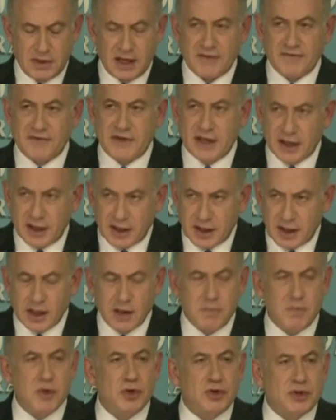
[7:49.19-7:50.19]
of dignity,
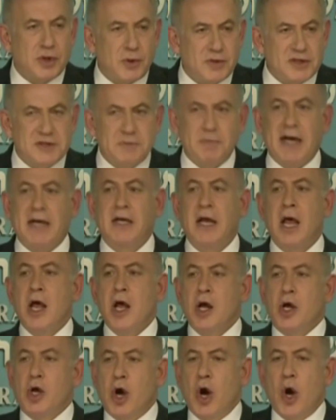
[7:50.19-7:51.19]
mutual respect,
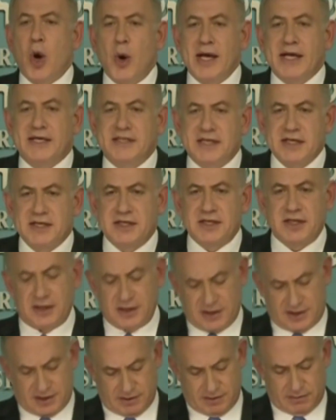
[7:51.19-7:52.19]

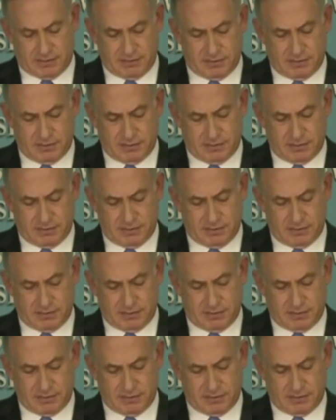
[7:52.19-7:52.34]
coexistence.